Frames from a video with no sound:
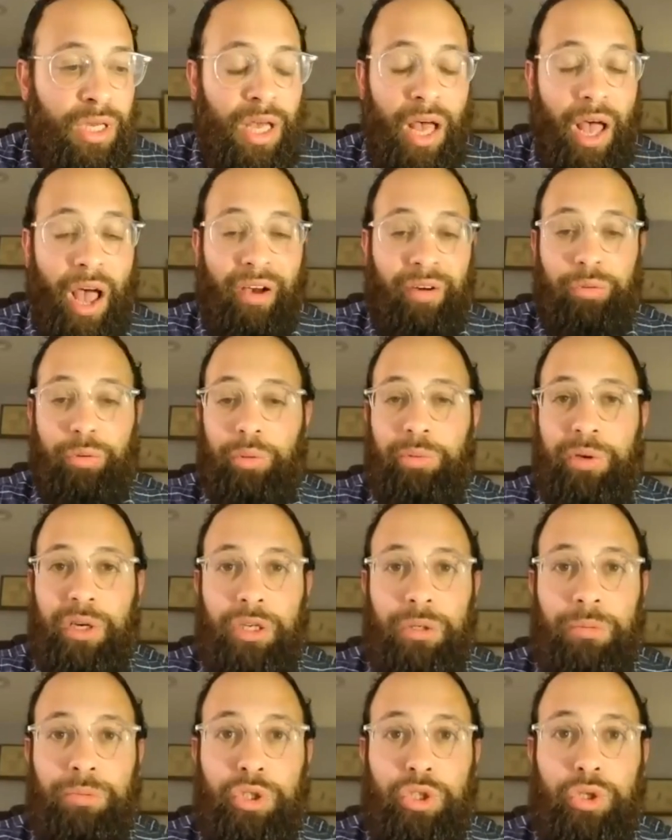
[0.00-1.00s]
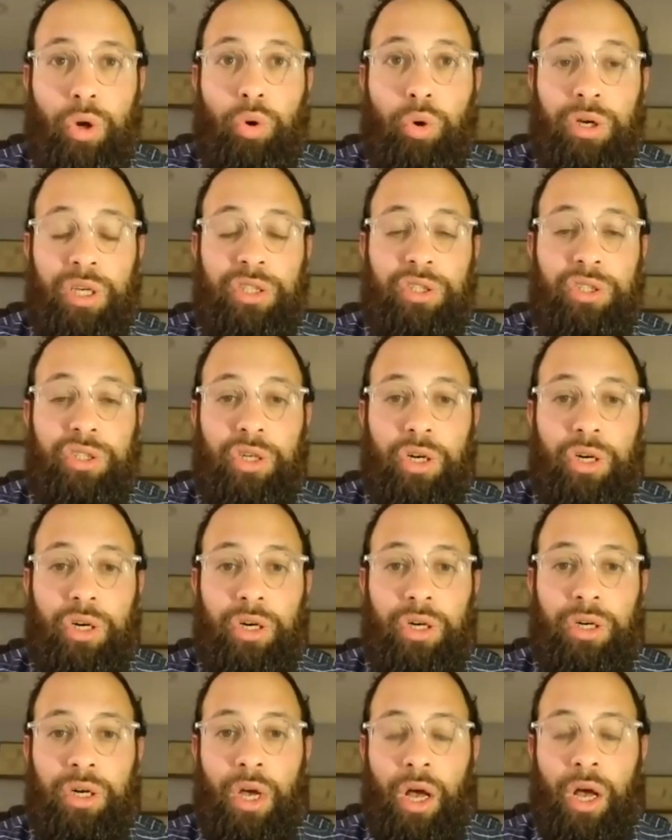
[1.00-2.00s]
Have we become so
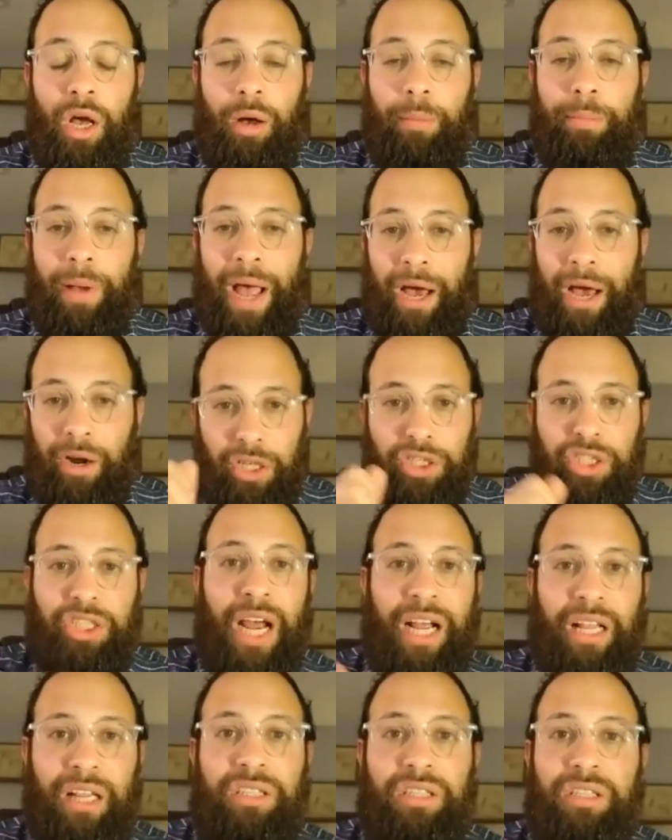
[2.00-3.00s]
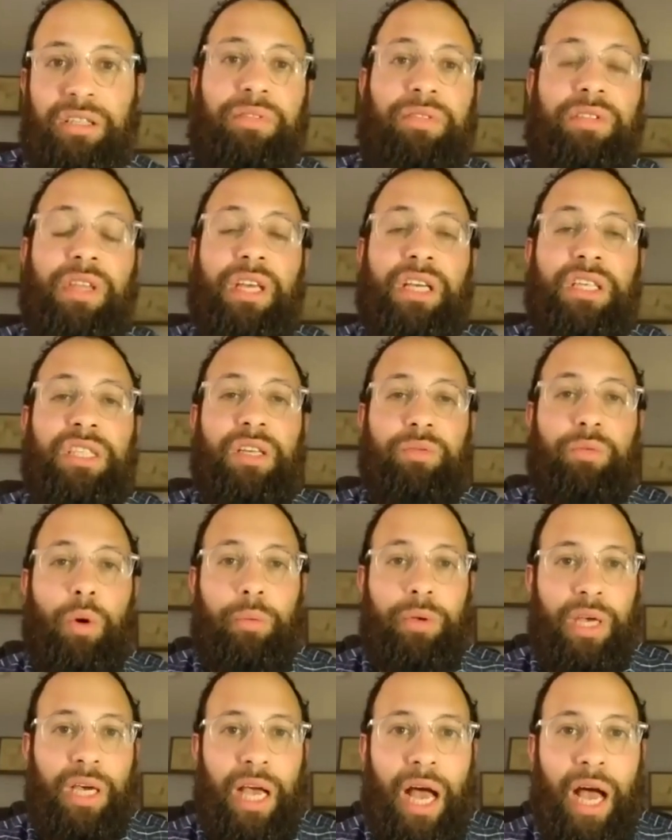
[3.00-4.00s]
concerned about our checklist of things of what
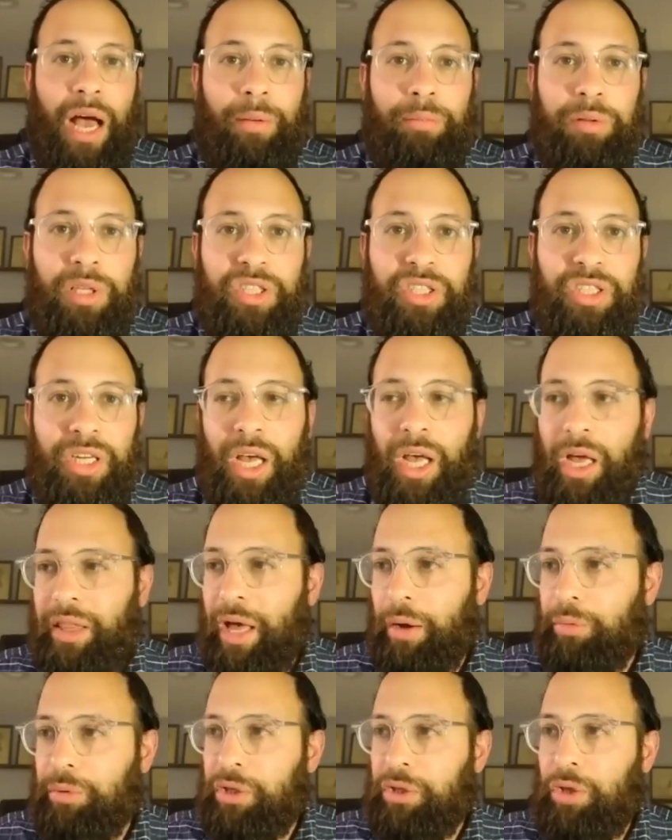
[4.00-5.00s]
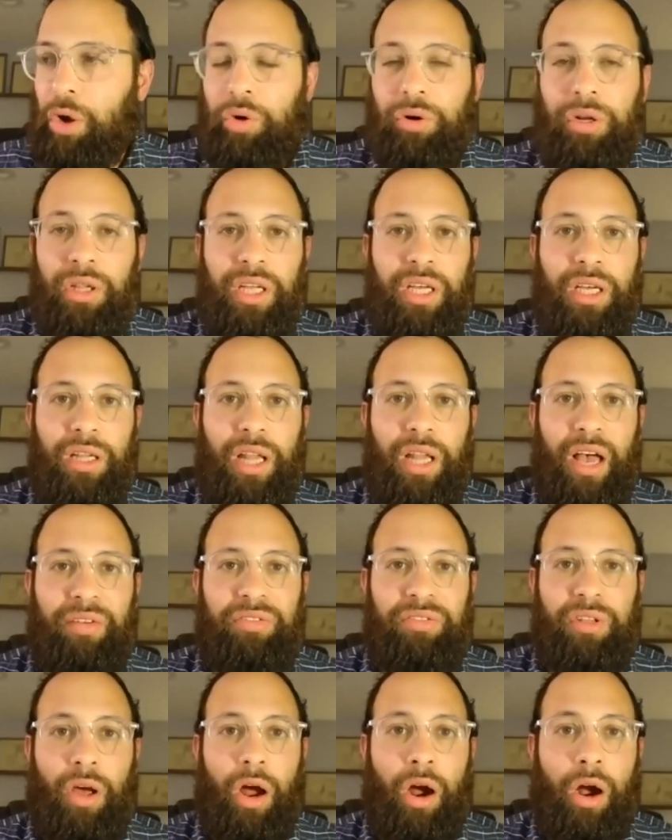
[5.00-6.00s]
we accomplished that we totally left
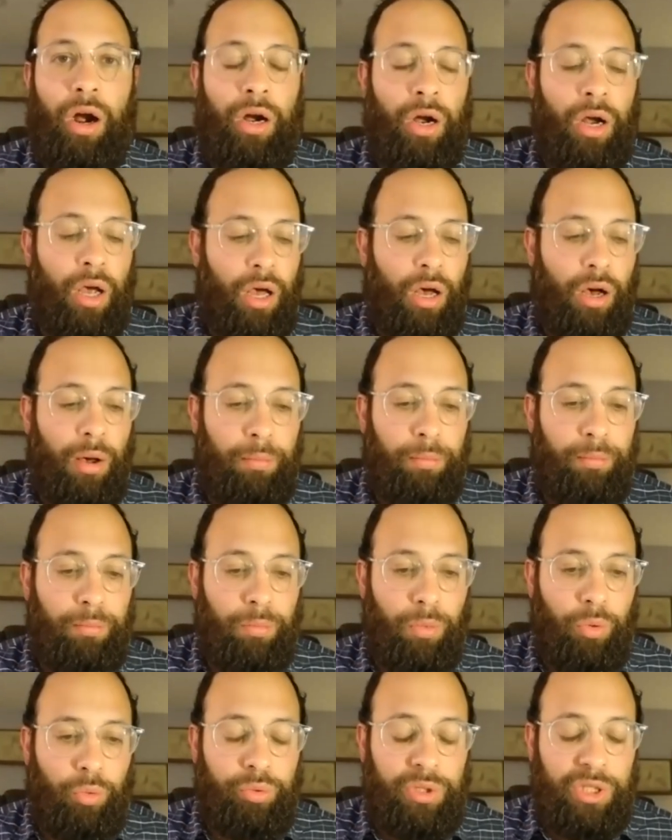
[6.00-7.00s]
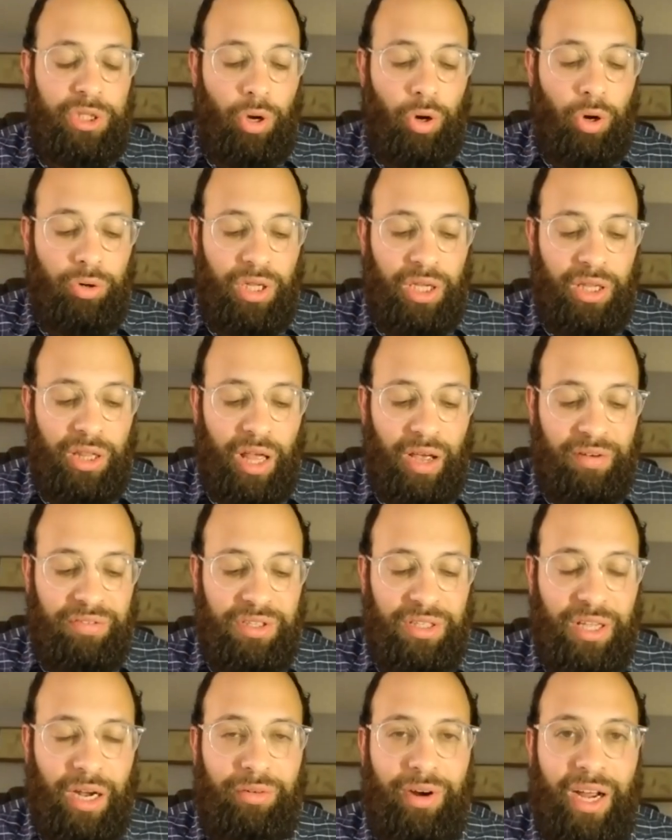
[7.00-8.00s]
the
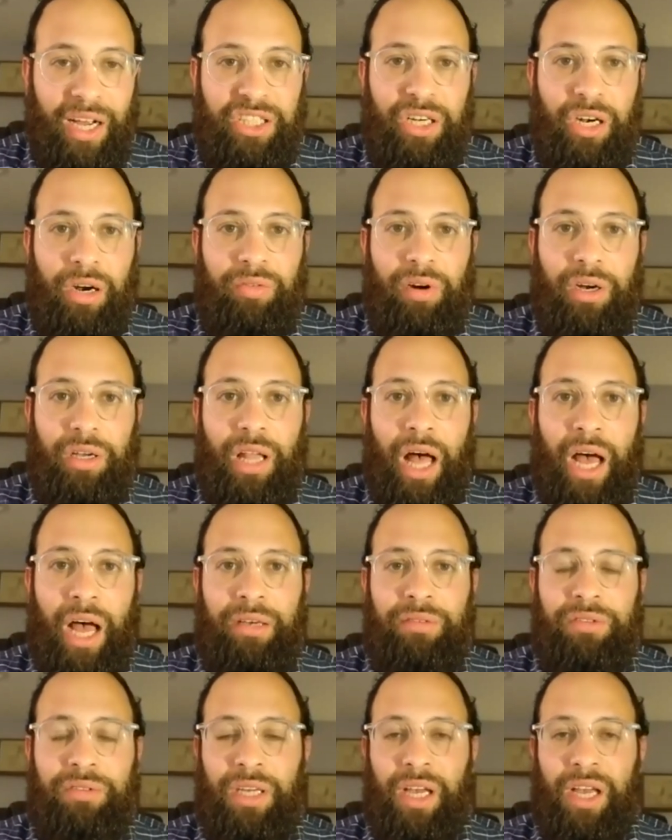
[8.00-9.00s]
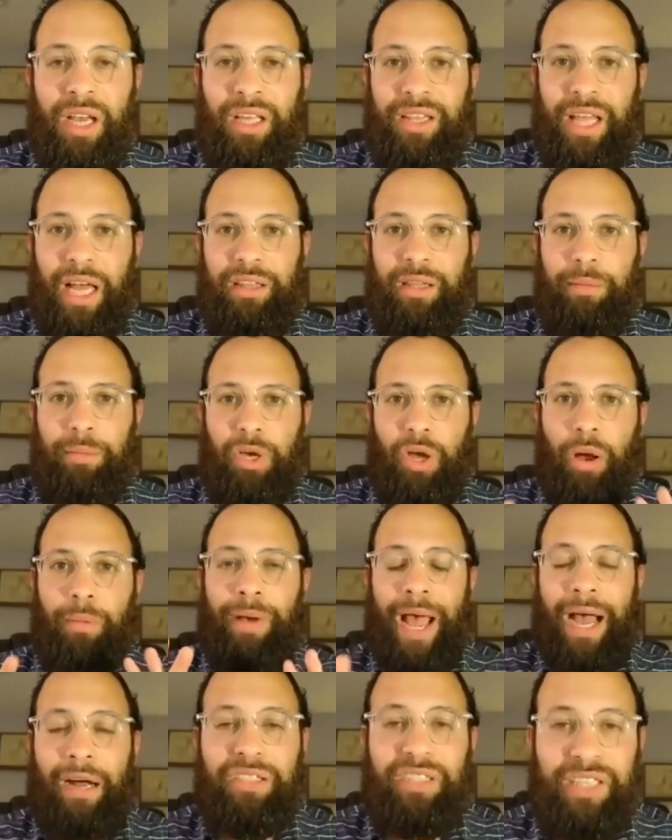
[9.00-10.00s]
direction of our lives, that they become
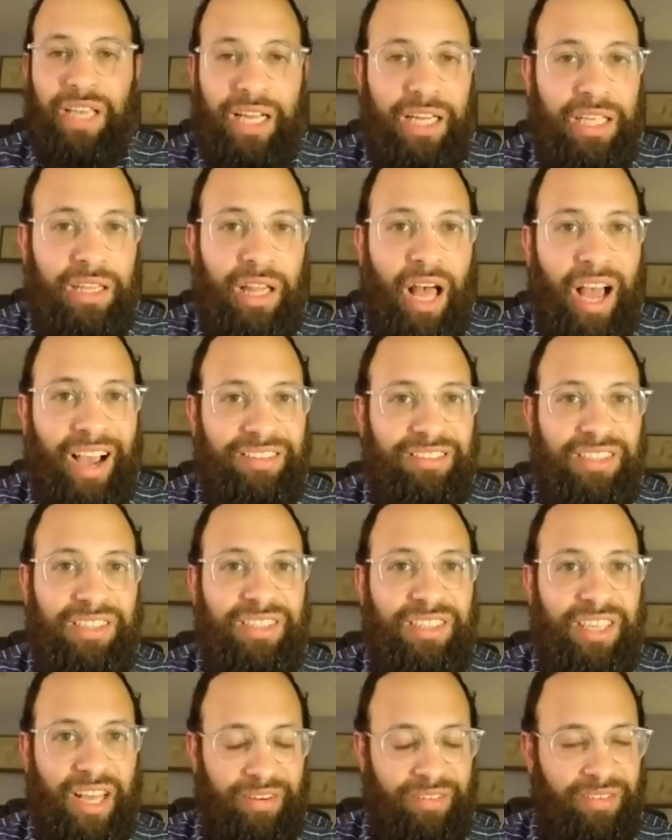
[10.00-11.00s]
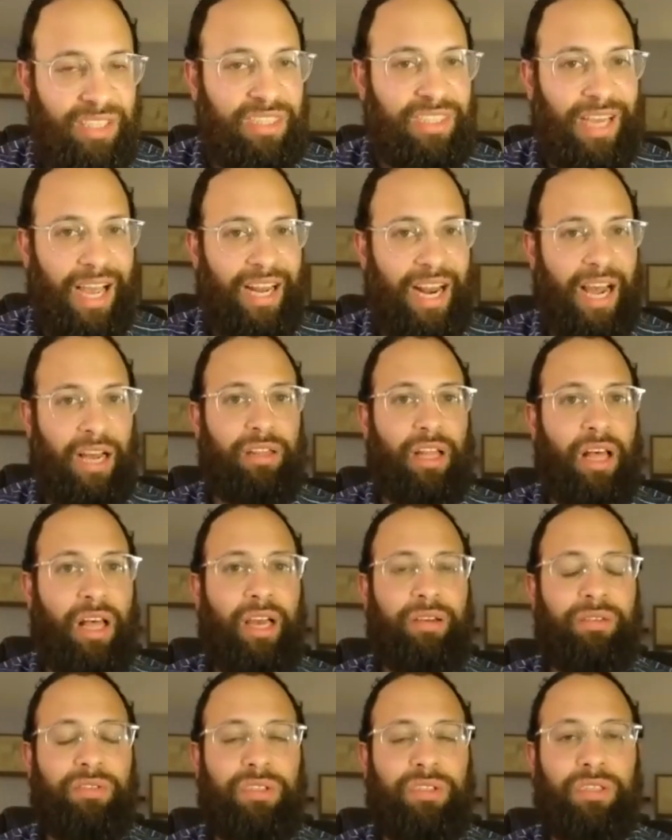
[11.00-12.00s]
outside-in lives instead of inside-out
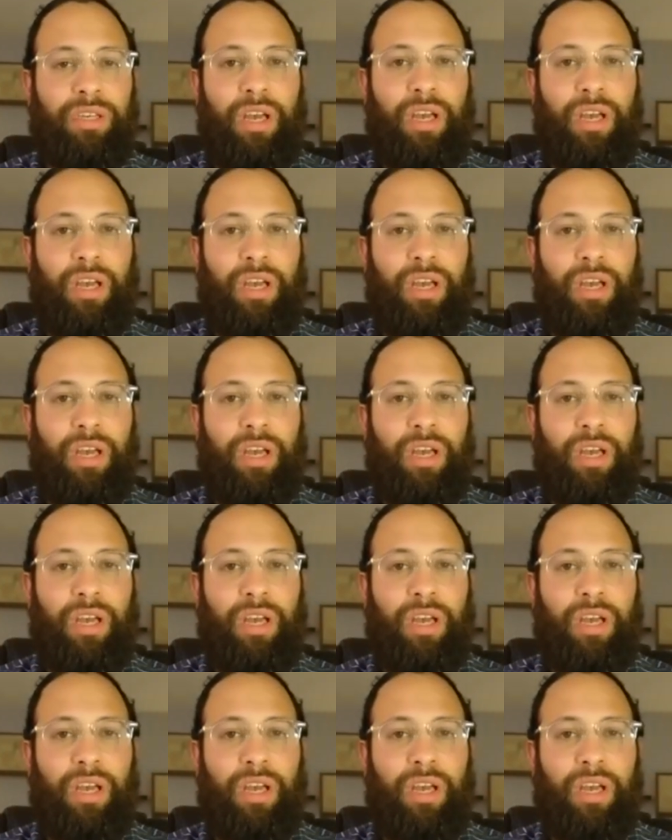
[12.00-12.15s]
lives?